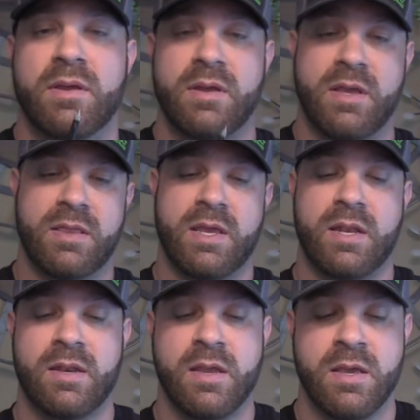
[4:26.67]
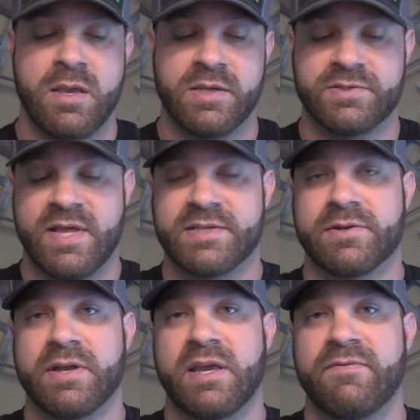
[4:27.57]
and then so that's
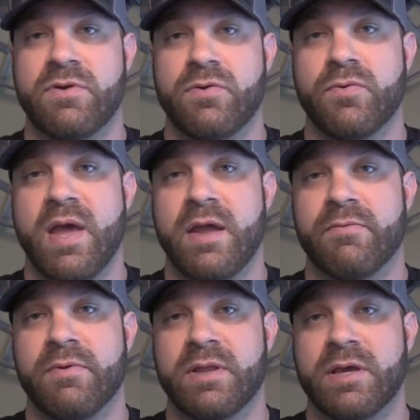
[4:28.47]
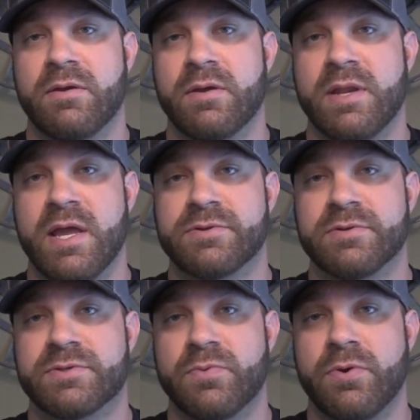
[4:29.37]
going to give you a really good
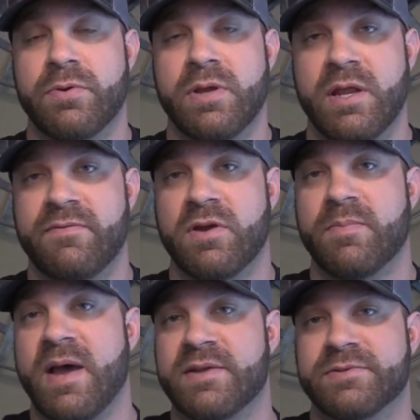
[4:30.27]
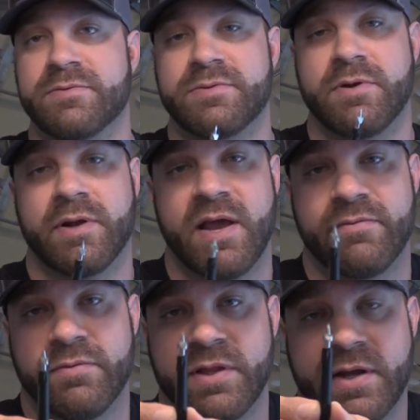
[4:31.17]
entrance wound, and if you get a pass through, you're going to
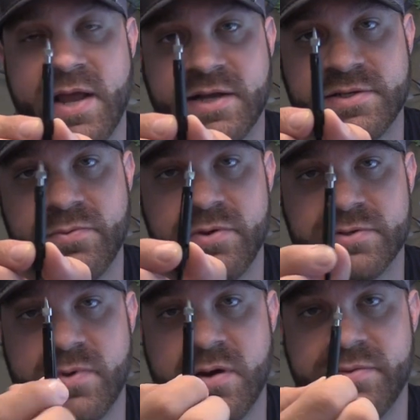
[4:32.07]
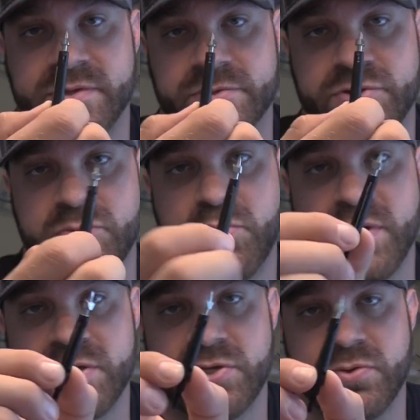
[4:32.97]
have a really good exit wound as well. These are
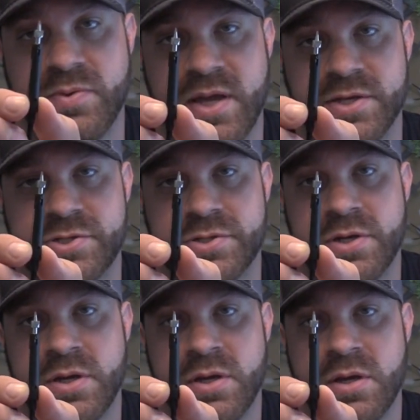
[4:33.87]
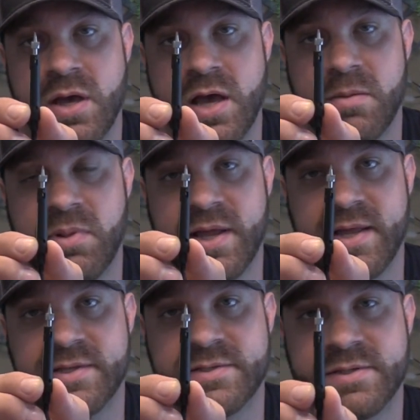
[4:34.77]
2.2 inch
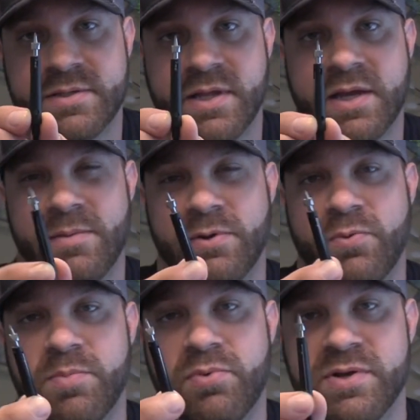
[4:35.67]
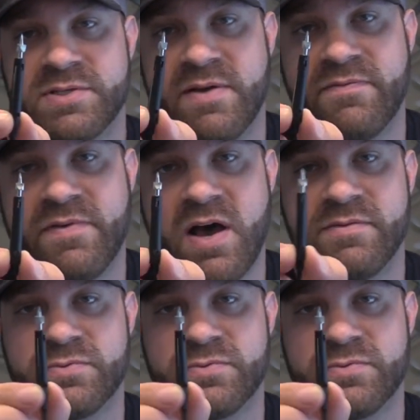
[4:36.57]
blades. They come in 1.75 as